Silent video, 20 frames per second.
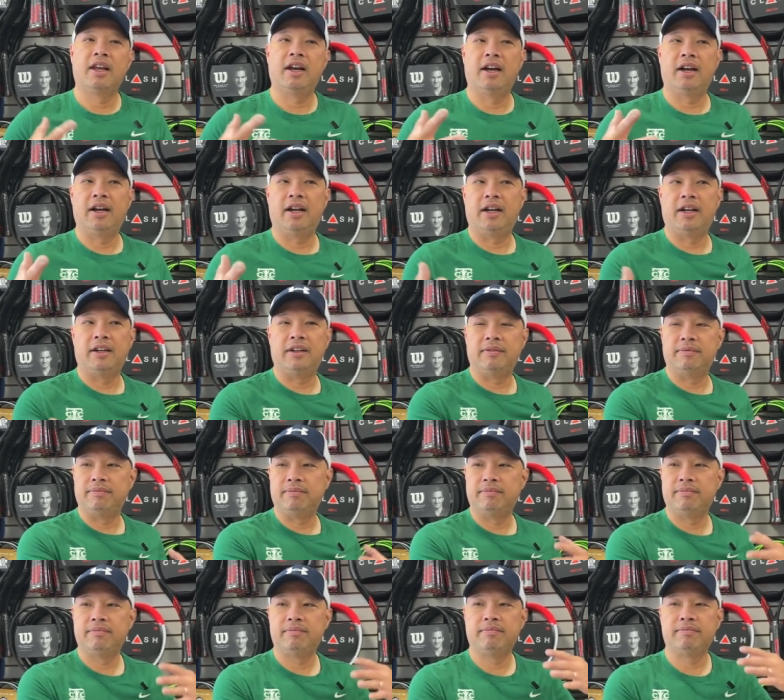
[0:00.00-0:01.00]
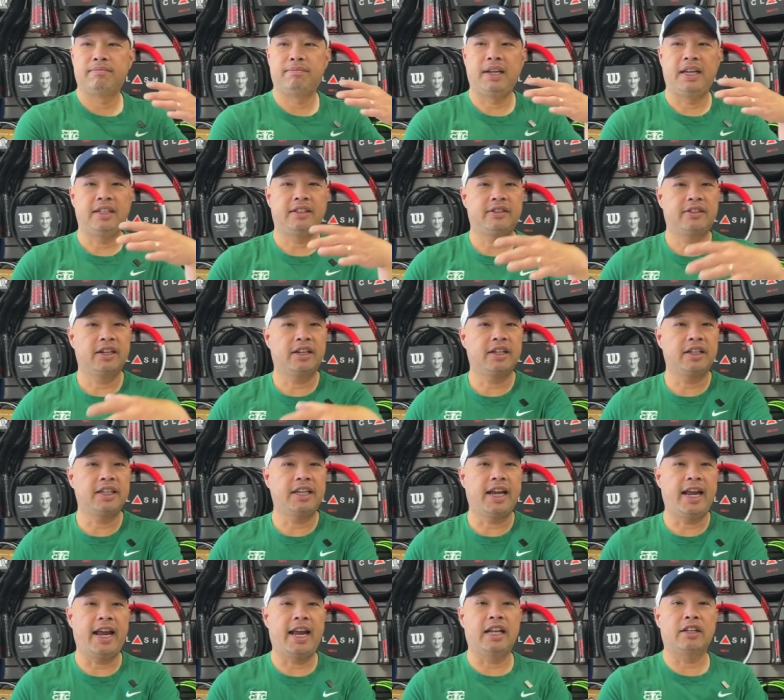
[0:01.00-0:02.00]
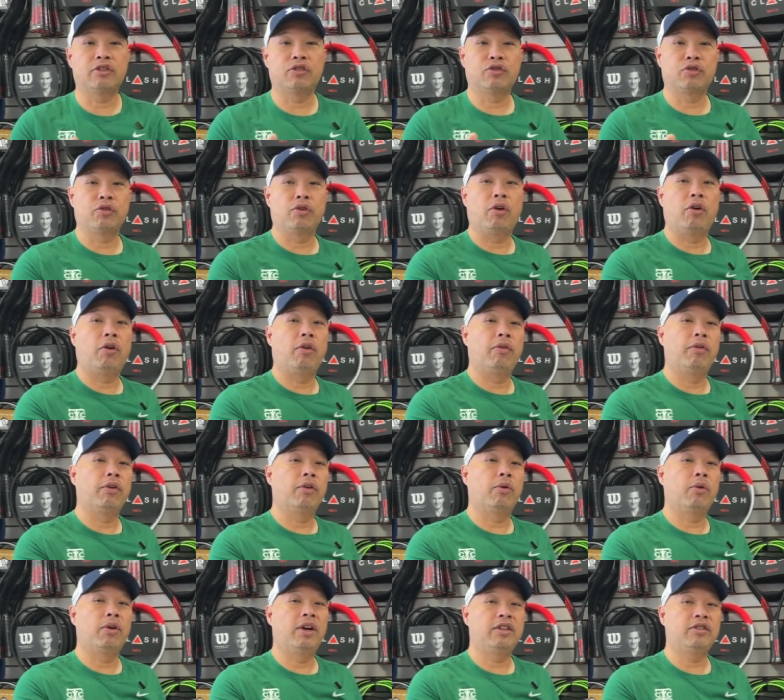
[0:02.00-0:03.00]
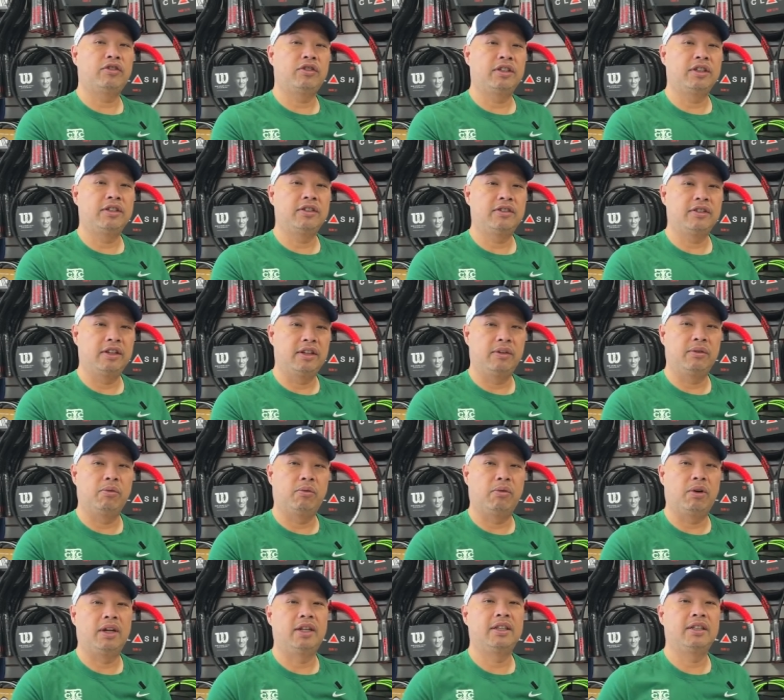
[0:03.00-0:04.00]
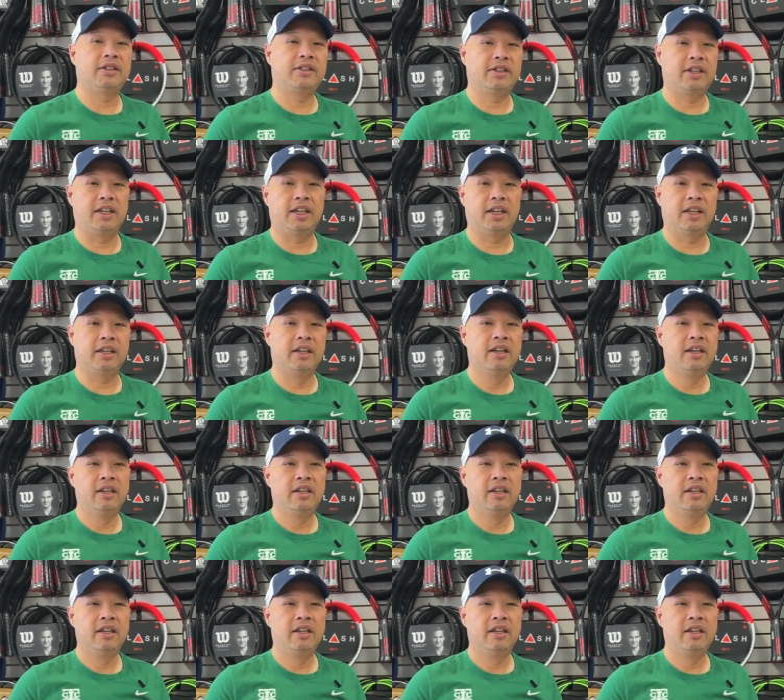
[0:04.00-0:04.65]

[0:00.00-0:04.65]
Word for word: um, basically answer all the questions in one sitting